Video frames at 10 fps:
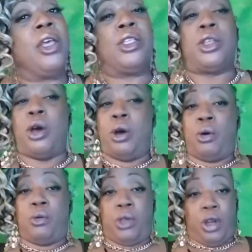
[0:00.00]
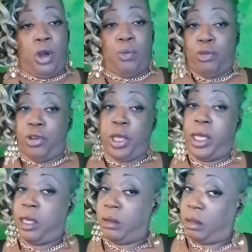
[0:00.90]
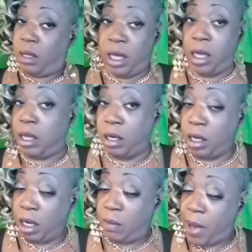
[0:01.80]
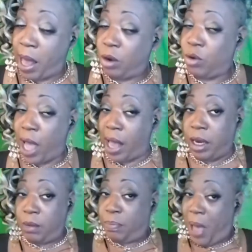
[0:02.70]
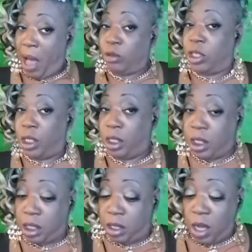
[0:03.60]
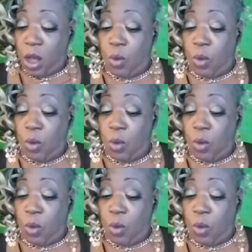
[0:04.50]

So, Bree and anybody who got them pouches and